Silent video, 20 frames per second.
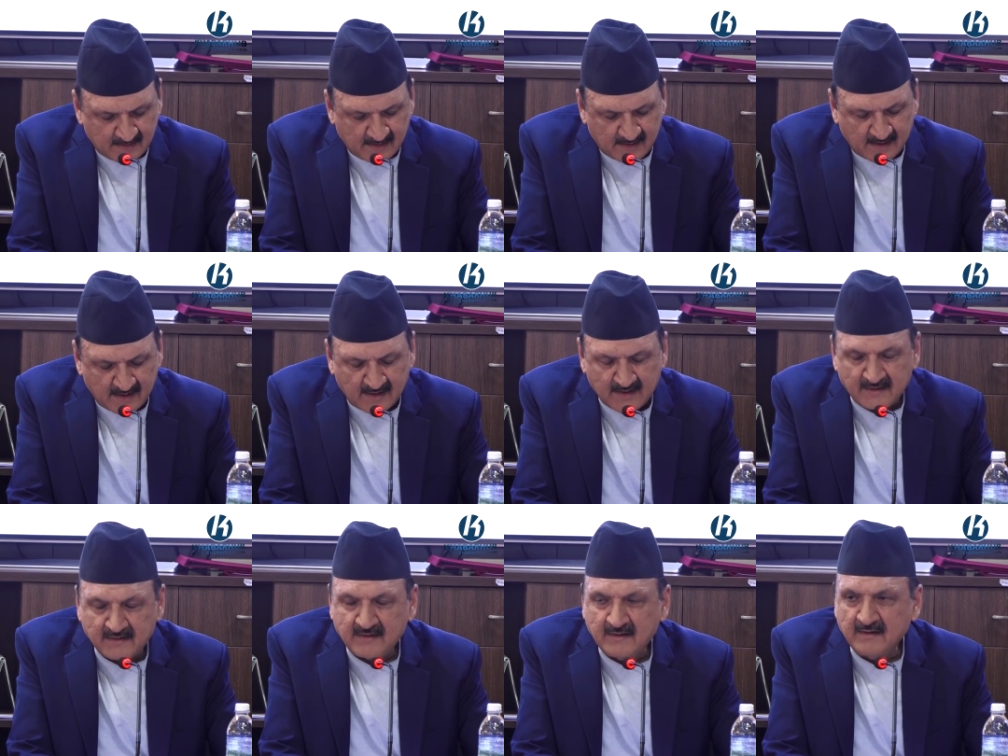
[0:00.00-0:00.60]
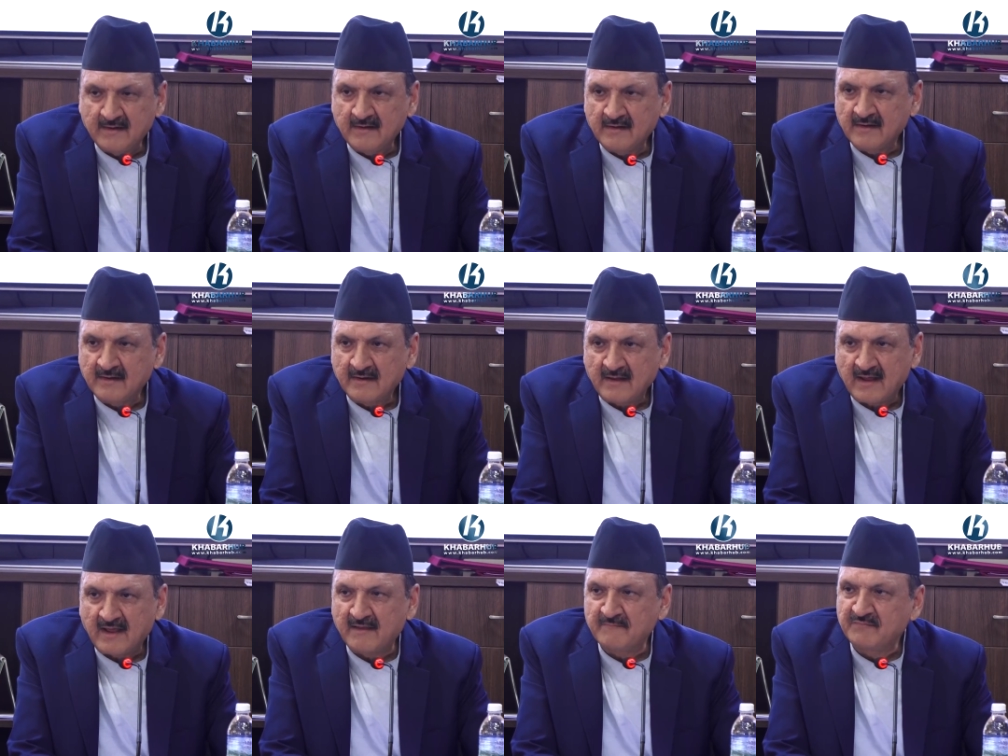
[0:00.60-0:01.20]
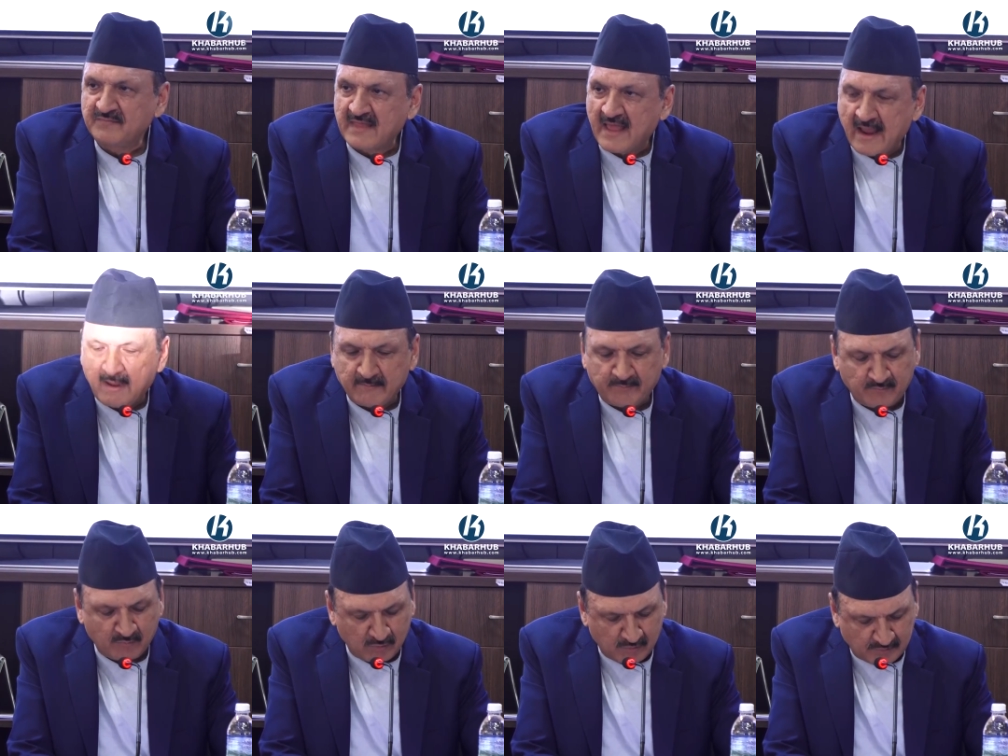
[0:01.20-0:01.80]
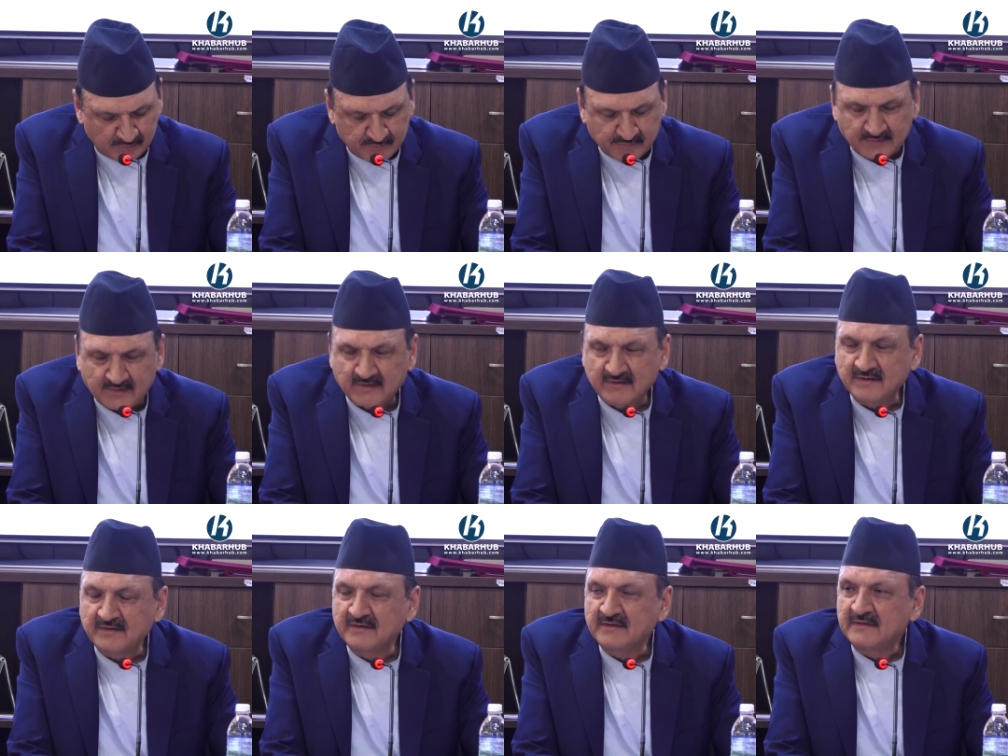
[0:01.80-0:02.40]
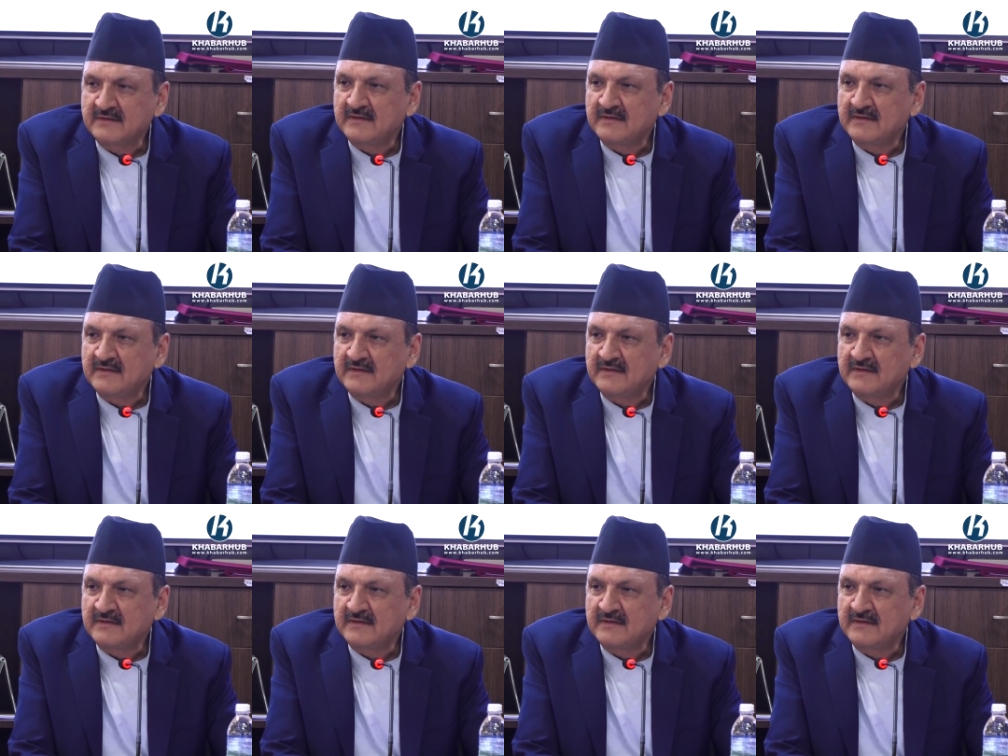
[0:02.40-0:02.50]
And I'm thankful to the